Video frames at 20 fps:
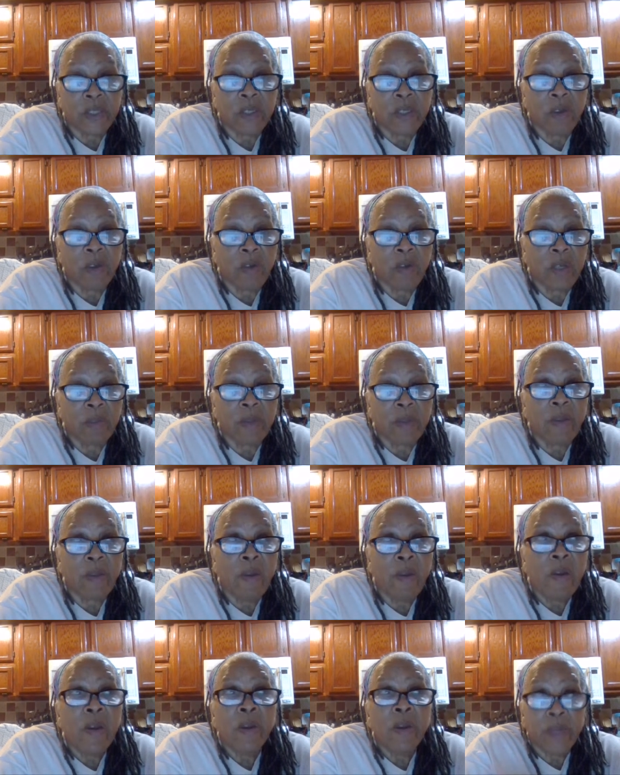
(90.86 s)
You know what I mean?
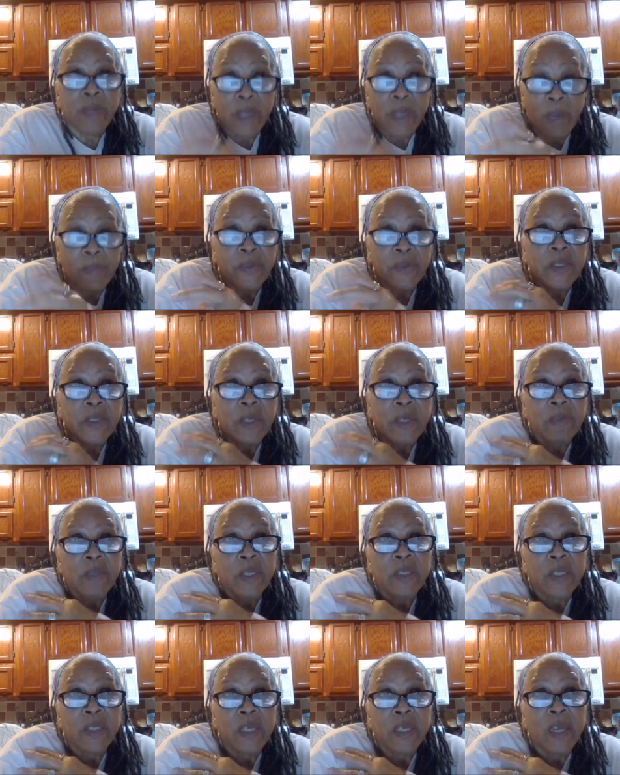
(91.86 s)
A couple of times
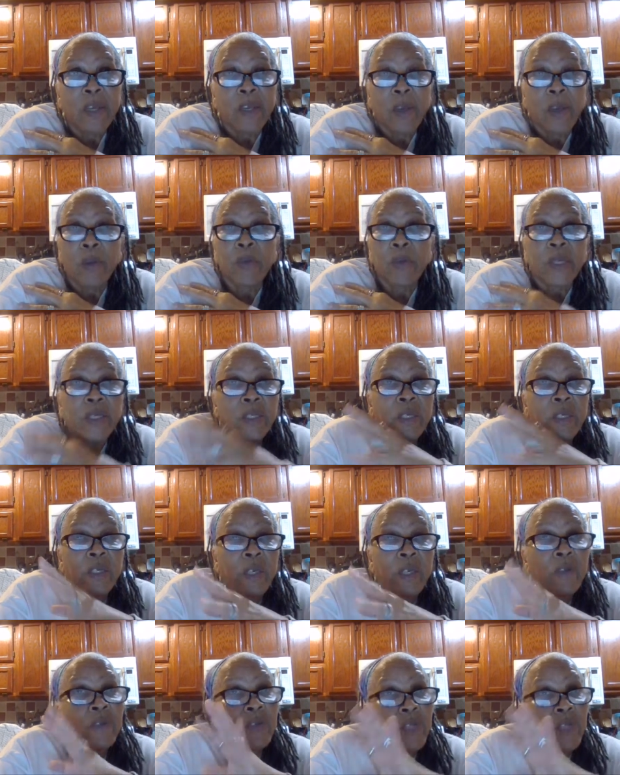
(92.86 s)
I said I'd go, and I said,
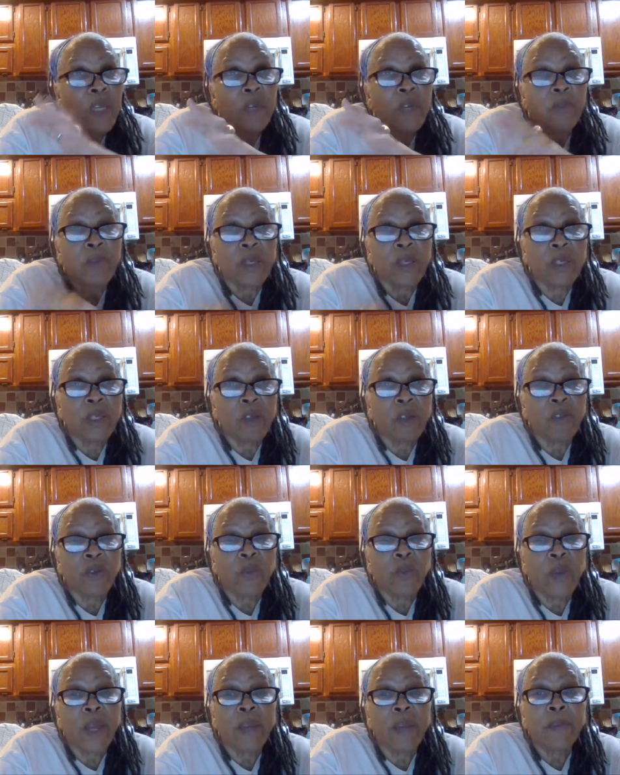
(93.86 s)
no, there's got to be another
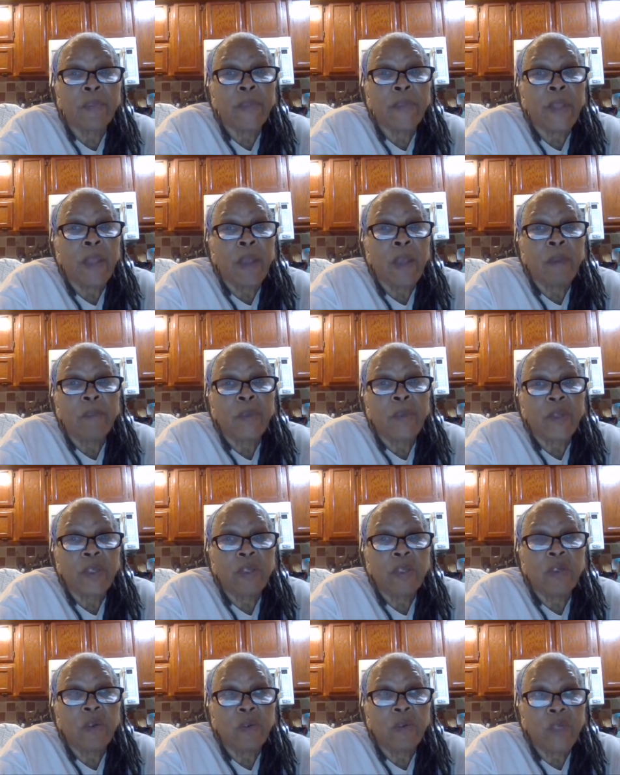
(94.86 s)
way. But,
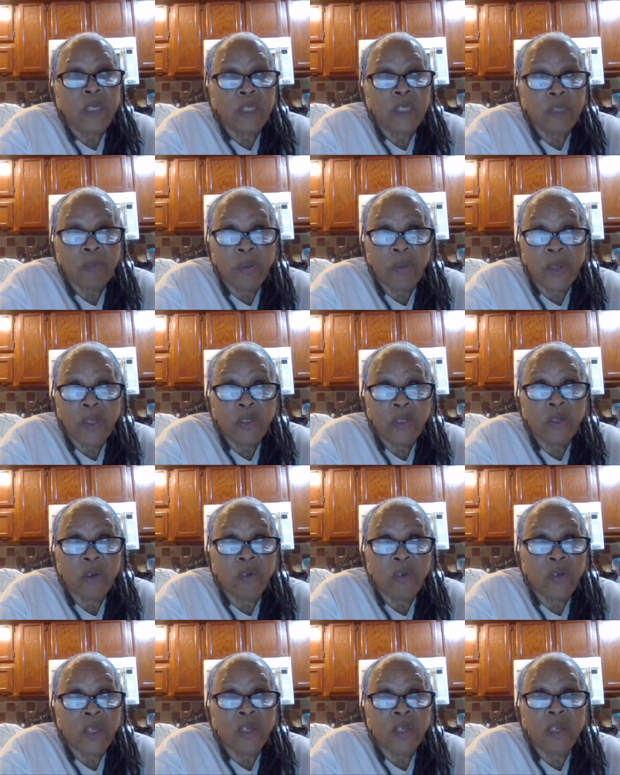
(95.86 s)
you know, it is
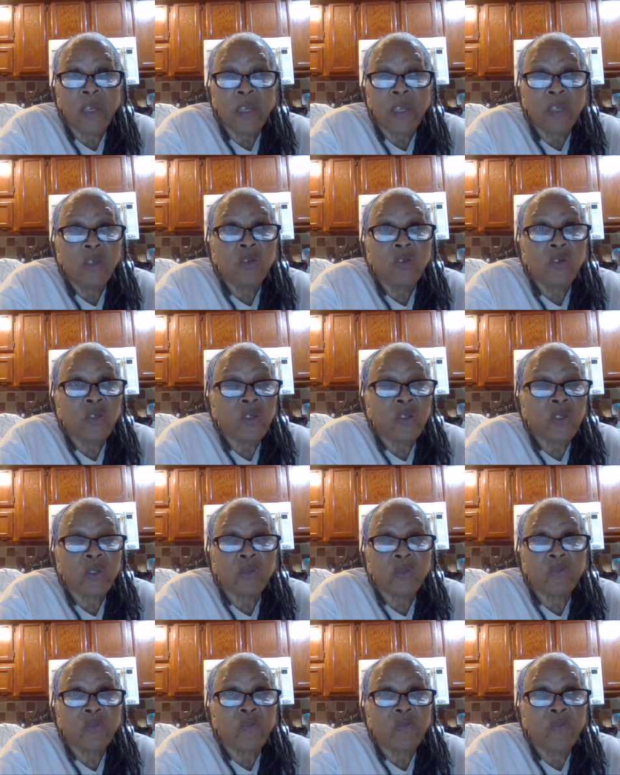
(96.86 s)
predatory and it is
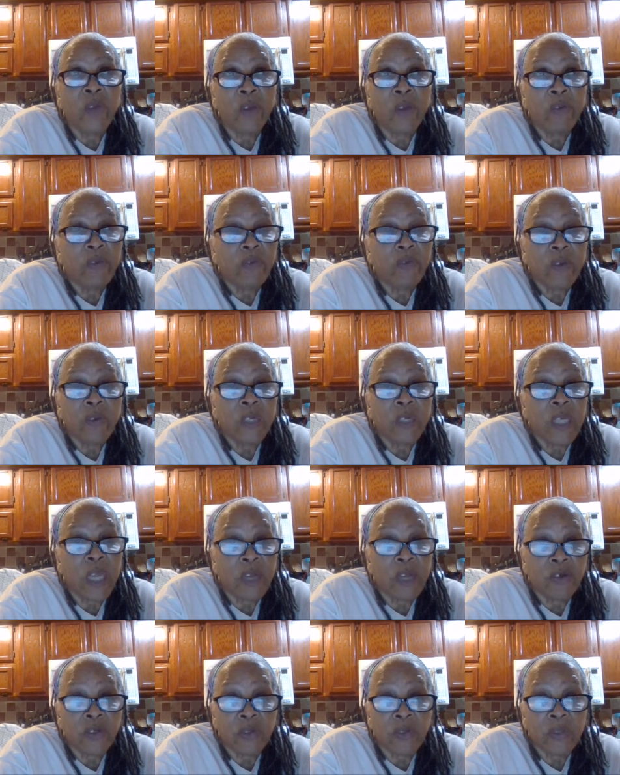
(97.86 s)
very, very
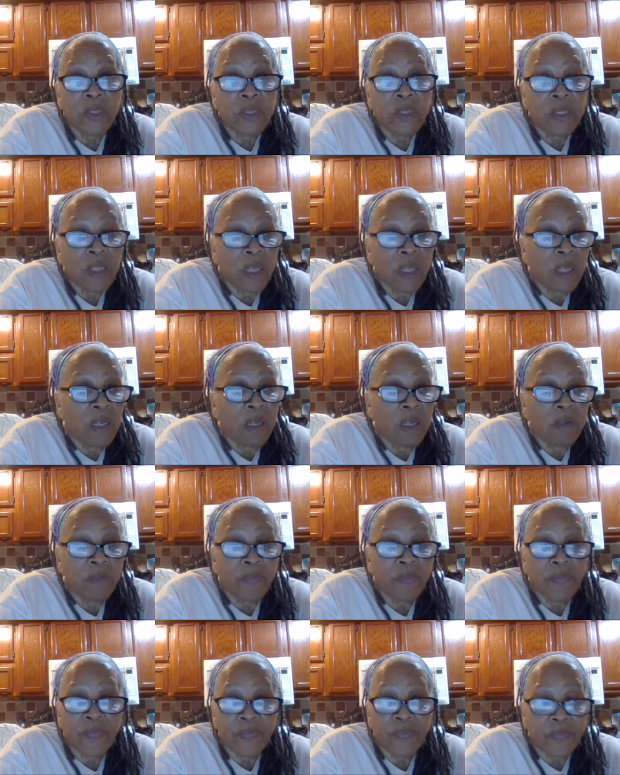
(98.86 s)
dangerous. And it
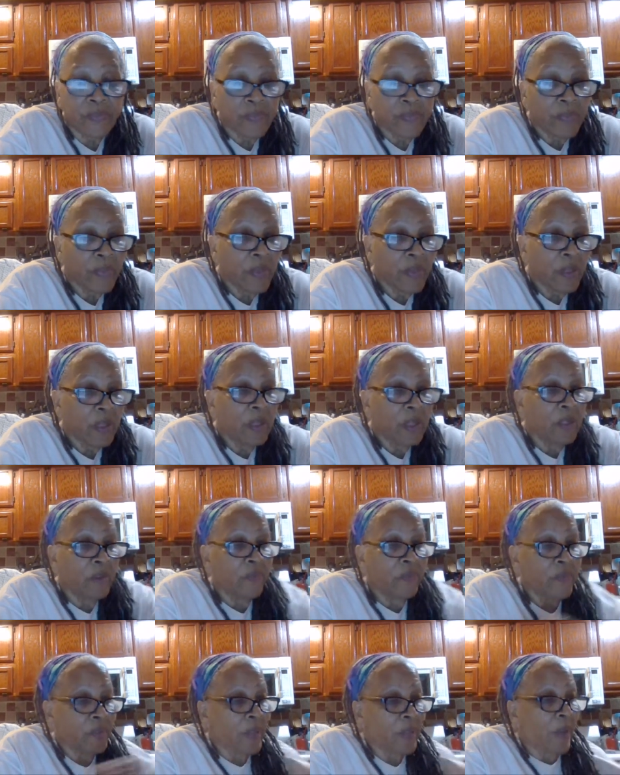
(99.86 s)
you know,
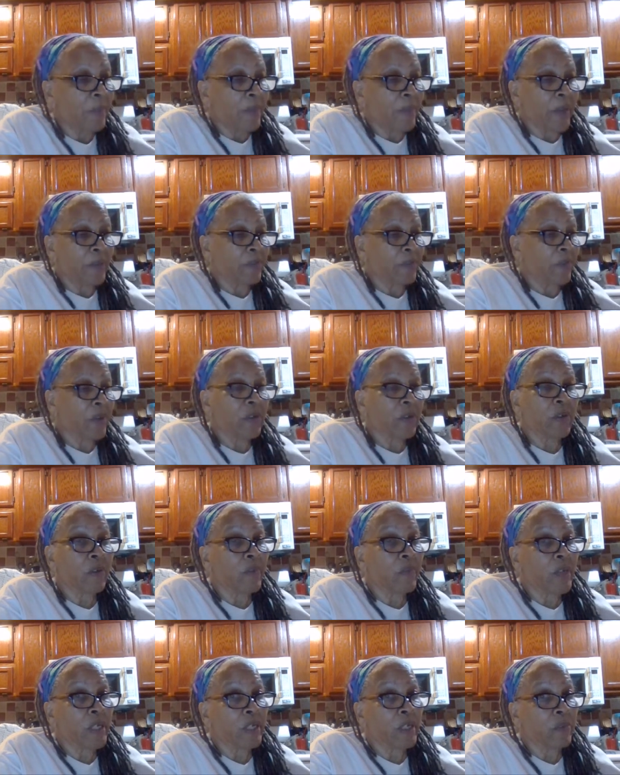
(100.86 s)
if you've got bad credit
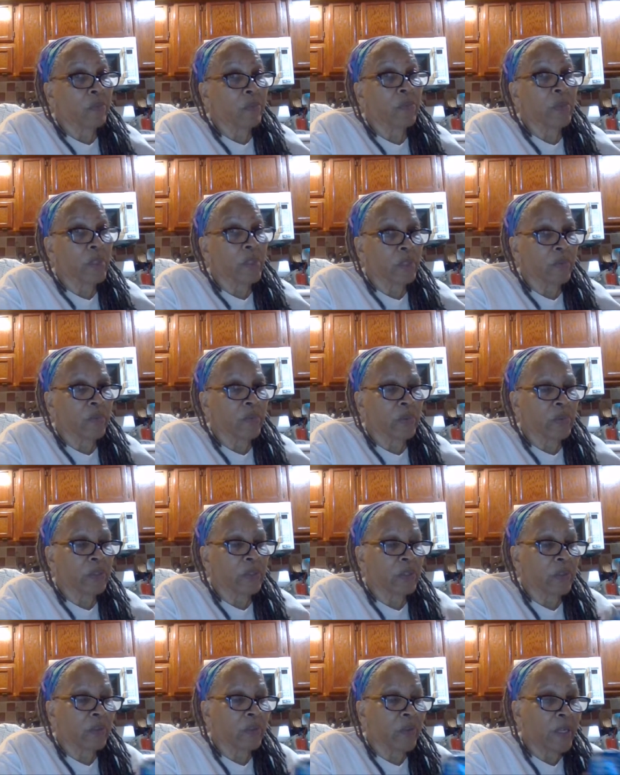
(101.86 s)
already, it can really ruin
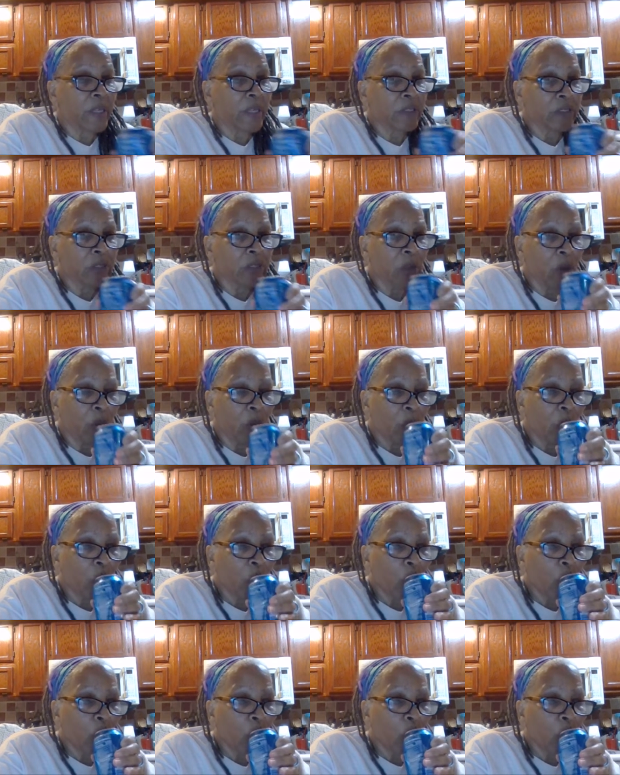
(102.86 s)
your credit. So